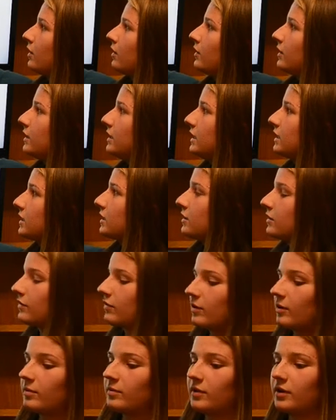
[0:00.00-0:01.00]
the distance
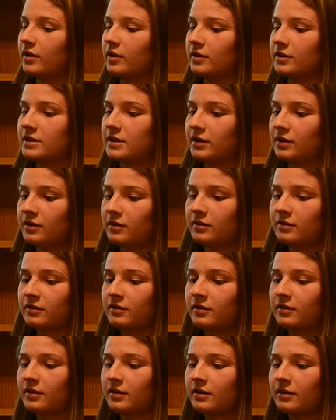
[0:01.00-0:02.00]
from the center.
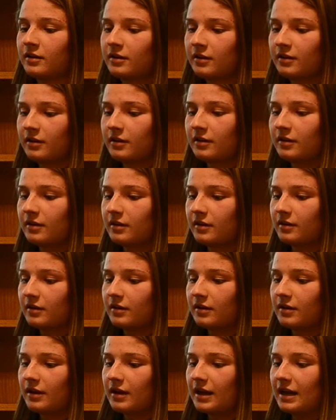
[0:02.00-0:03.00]

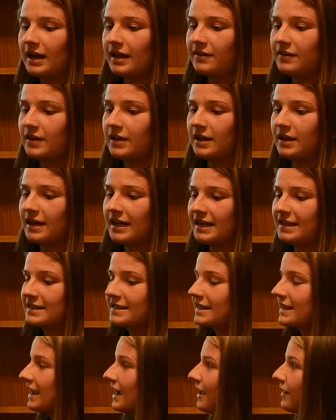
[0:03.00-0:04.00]
And then
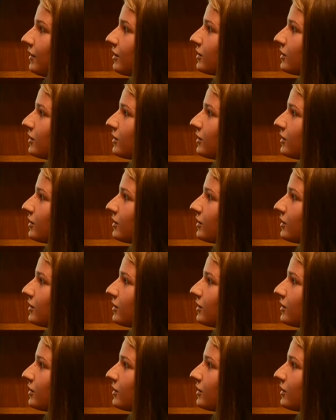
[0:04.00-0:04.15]
inside